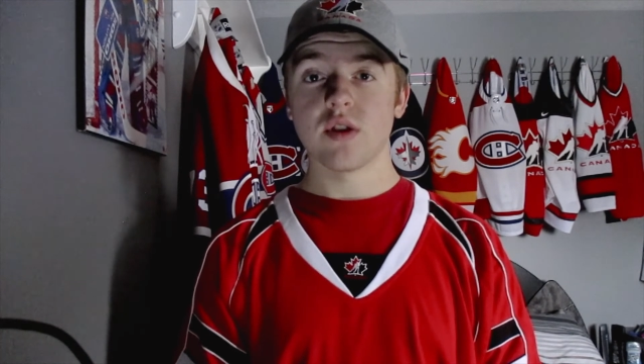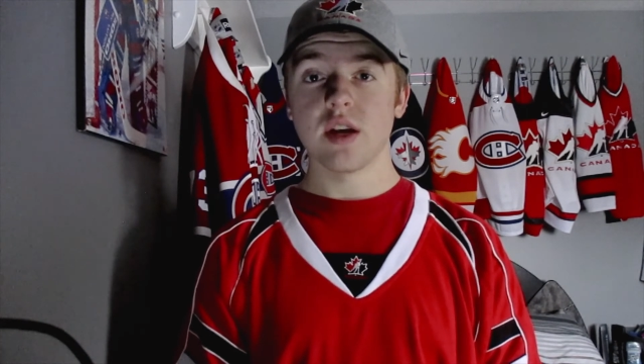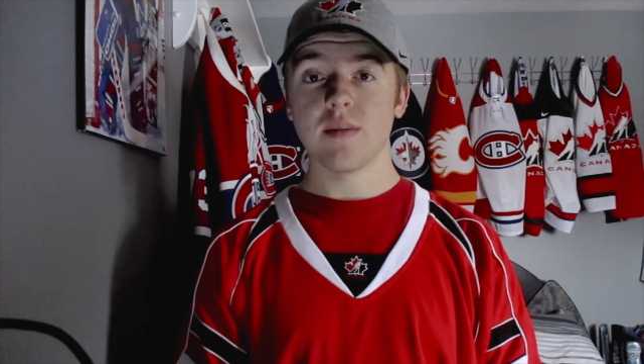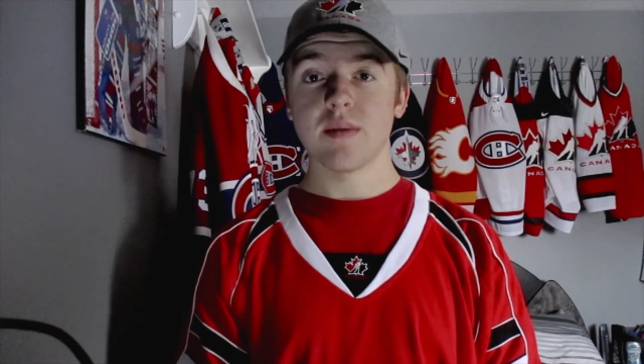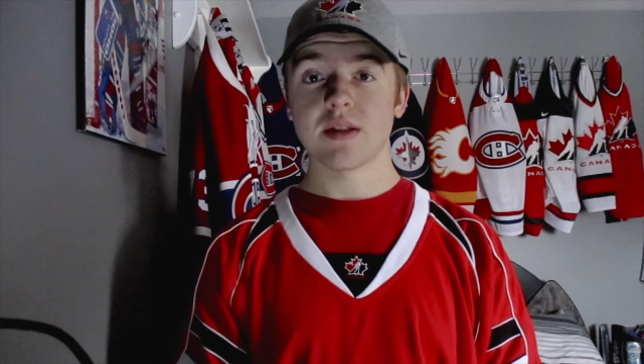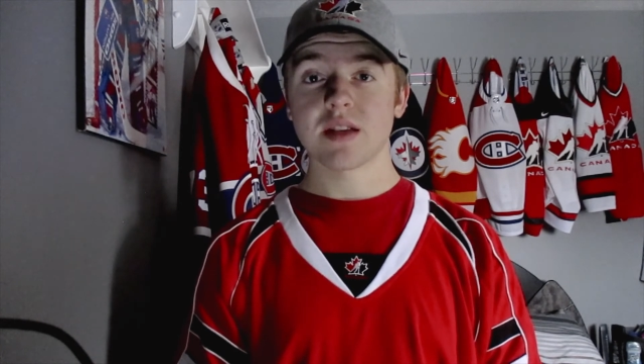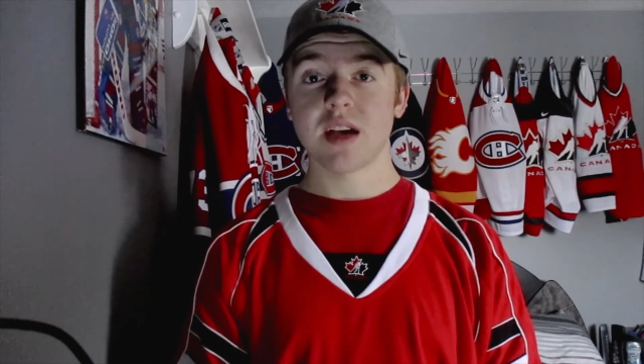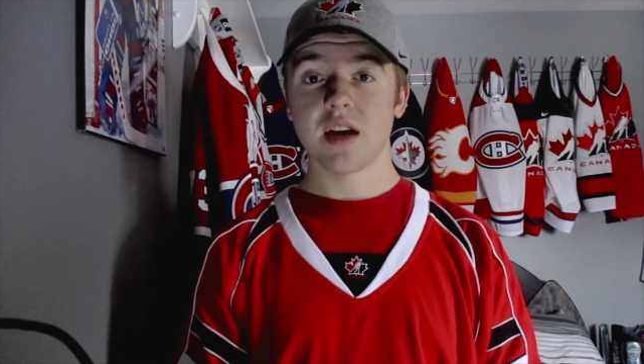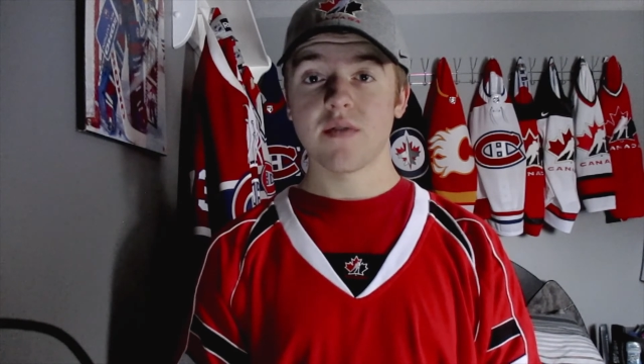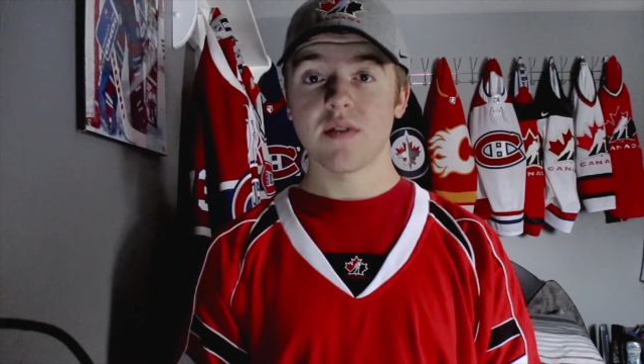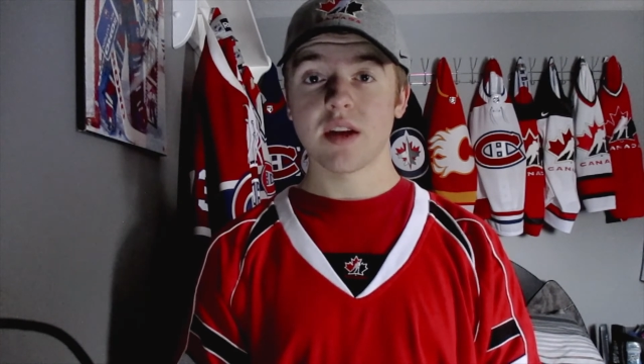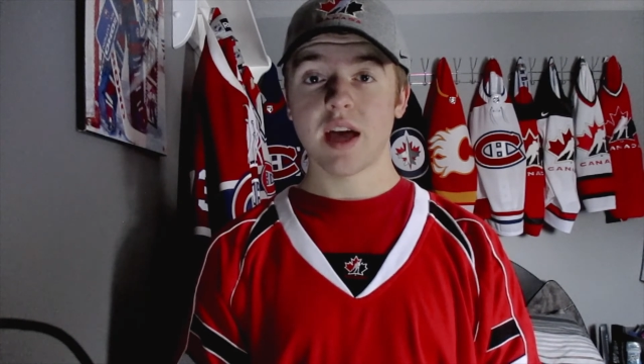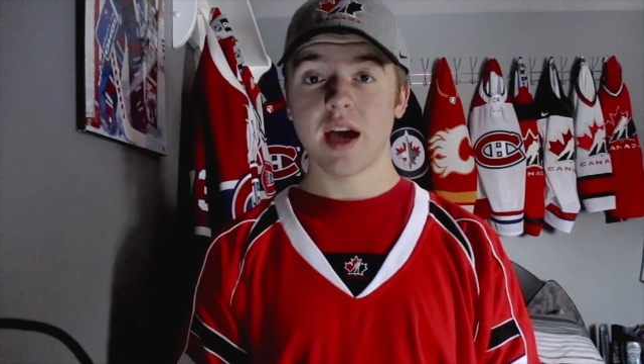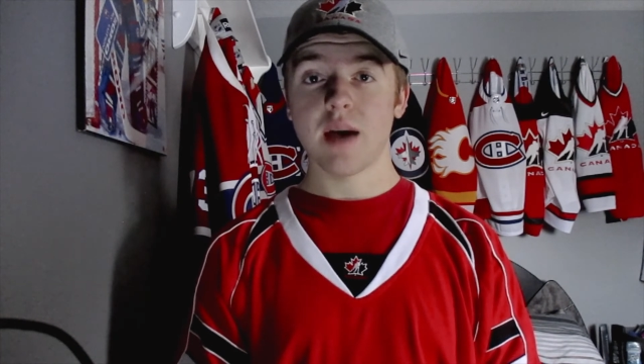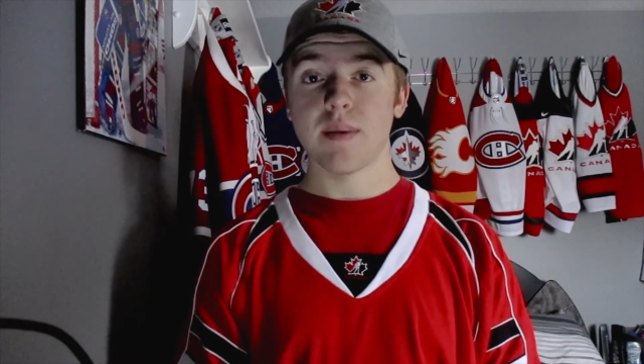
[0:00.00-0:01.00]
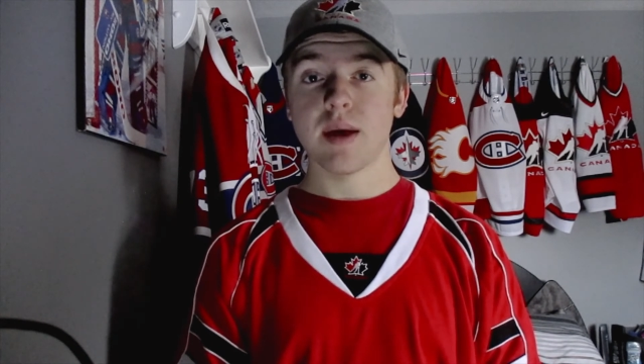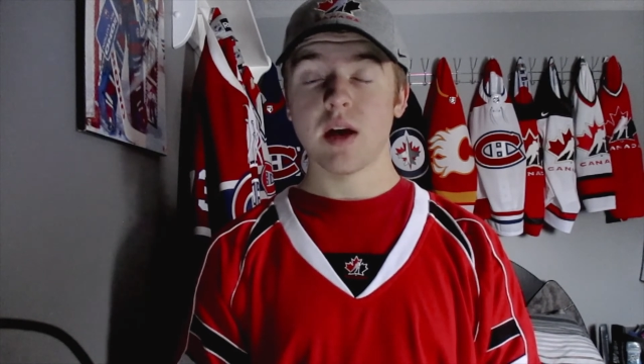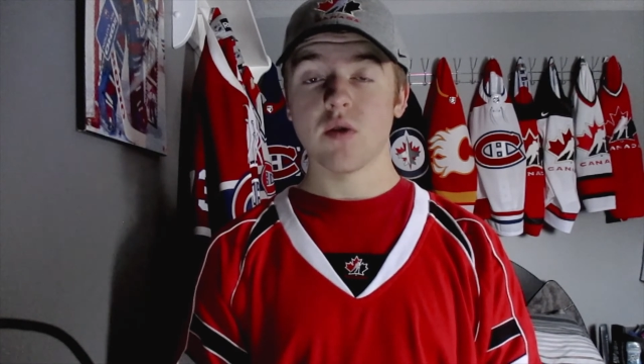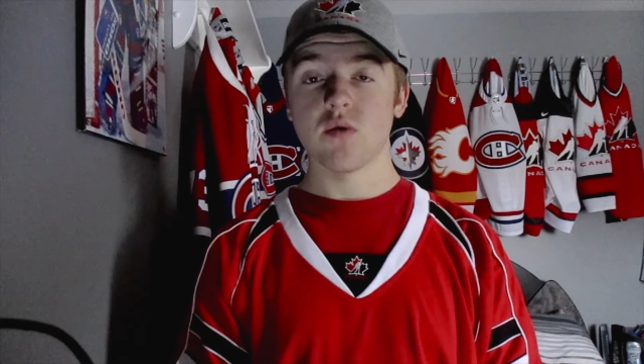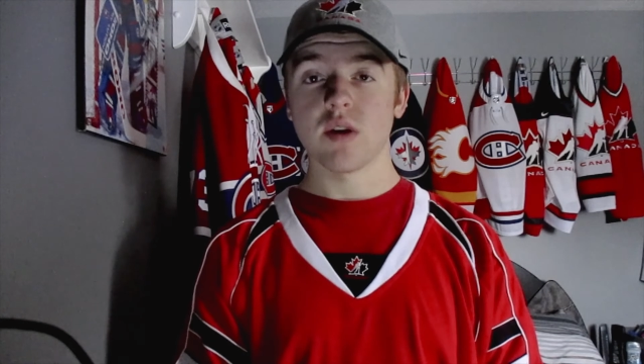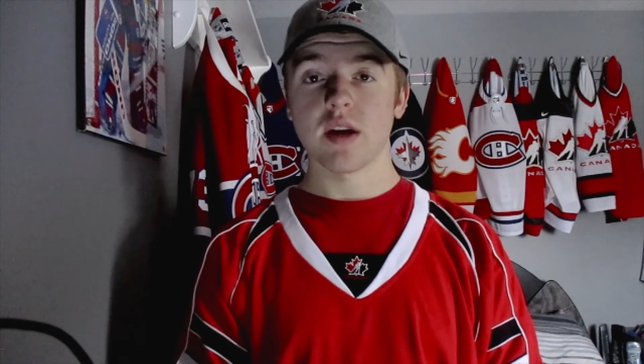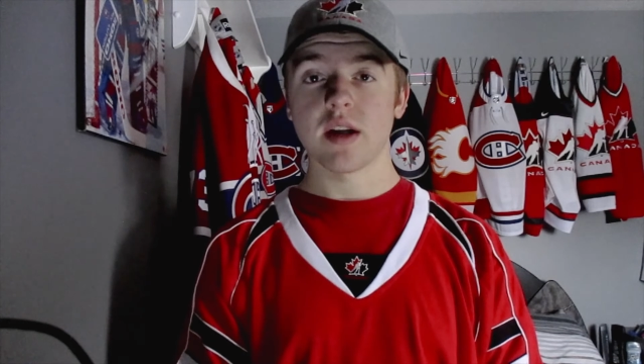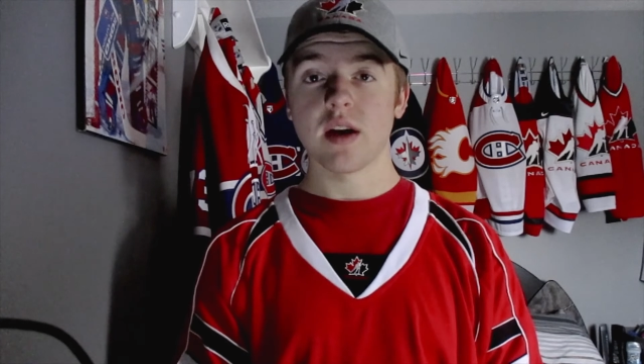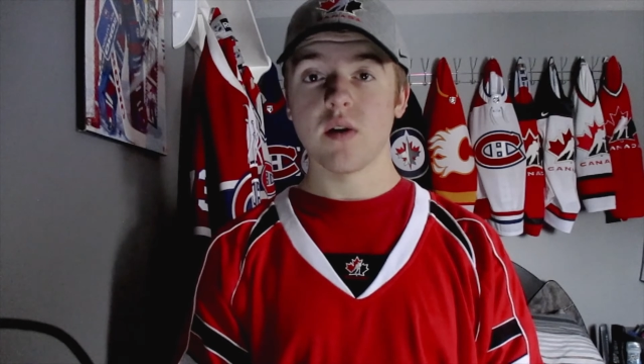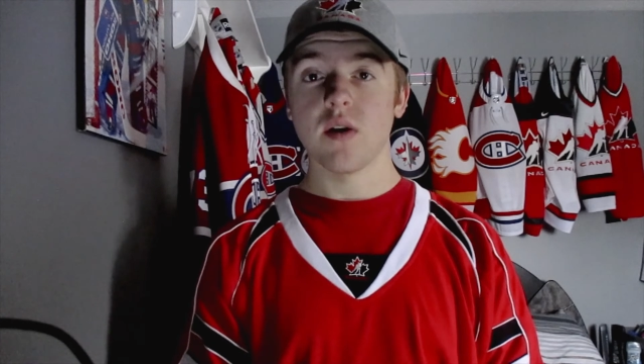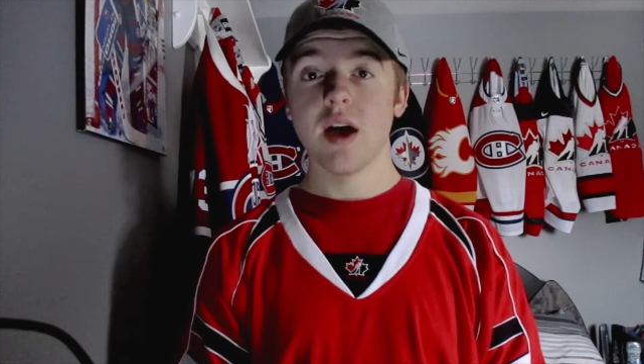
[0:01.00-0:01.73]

team that's kind of in cap hell right now.